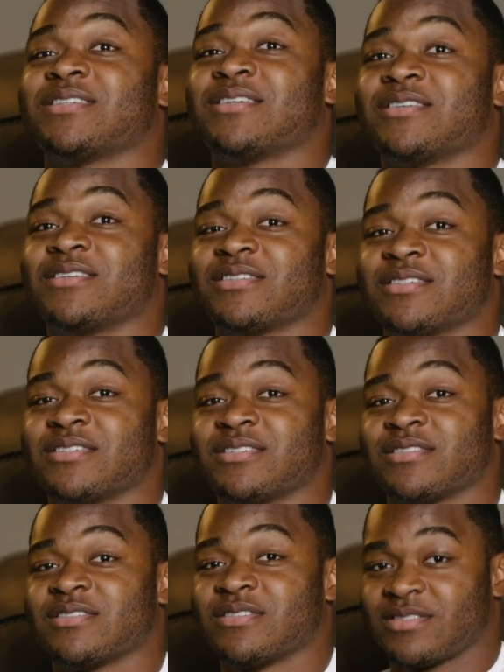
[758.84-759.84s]
to
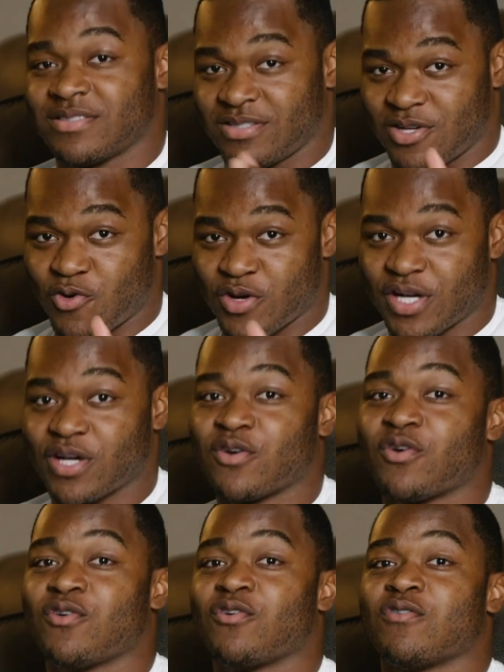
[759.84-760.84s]
Coconut
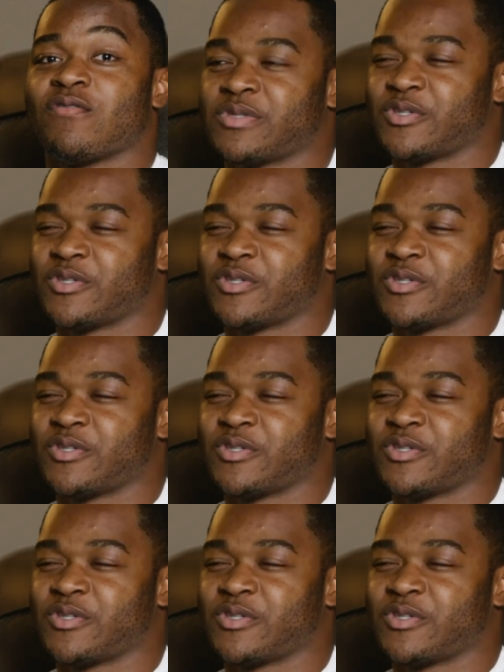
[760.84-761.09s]
Grove.